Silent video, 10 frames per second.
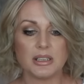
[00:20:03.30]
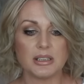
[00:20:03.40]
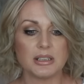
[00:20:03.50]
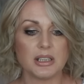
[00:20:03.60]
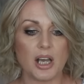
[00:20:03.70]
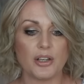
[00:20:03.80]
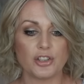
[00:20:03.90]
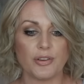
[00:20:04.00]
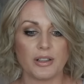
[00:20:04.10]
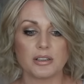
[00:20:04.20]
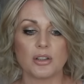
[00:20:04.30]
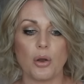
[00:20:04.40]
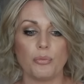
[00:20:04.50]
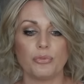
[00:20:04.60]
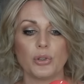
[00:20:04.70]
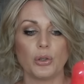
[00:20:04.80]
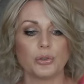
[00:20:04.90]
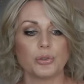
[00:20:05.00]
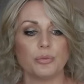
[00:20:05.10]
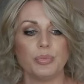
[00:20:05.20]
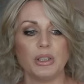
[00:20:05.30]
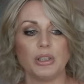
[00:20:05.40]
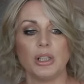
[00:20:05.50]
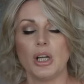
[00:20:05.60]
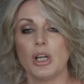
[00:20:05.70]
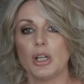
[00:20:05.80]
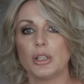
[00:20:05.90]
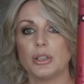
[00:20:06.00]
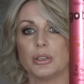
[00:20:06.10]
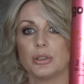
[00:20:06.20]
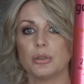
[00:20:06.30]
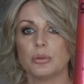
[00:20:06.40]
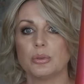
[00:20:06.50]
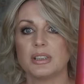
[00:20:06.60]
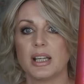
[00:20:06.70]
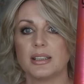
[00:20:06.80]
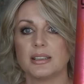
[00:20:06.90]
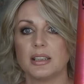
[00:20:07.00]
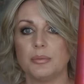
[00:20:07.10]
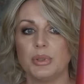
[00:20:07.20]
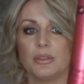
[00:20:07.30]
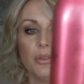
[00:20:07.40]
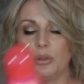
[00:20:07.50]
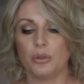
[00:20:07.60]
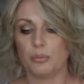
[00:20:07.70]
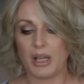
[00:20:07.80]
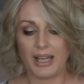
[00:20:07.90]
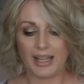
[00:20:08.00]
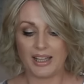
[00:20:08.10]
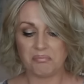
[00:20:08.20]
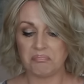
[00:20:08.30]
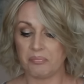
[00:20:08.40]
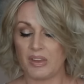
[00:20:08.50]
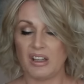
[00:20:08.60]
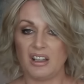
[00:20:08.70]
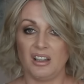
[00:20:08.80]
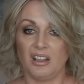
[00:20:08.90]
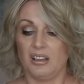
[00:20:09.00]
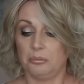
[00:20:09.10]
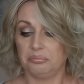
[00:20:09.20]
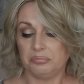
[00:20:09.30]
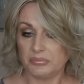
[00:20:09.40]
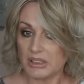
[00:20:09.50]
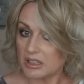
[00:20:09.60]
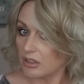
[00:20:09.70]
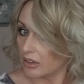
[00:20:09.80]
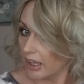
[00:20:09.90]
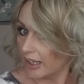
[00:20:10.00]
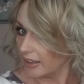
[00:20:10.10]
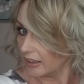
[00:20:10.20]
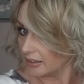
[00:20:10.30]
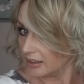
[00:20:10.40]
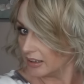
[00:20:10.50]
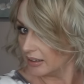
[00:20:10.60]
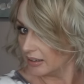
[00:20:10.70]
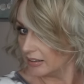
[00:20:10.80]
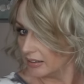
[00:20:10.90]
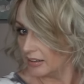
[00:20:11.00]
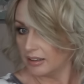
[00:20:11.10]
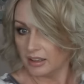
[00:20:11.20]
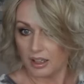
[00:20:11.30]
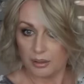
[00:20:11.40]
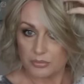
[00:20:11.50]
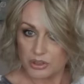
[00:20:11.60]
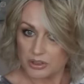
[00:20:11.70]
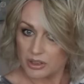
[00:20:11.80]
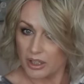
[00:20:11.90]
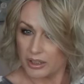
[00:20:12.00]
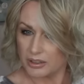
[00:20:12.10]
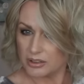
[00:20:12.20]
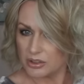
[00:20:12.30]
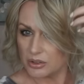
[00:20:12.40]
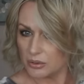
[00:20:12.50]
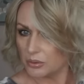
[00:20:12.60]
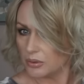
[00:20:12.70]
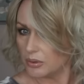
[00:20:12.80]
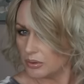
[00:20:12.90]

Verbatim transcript: is uh, Schwarzkopf Got2b Too Sexy Big Volume Hair. It's okay. It's, I'm just going to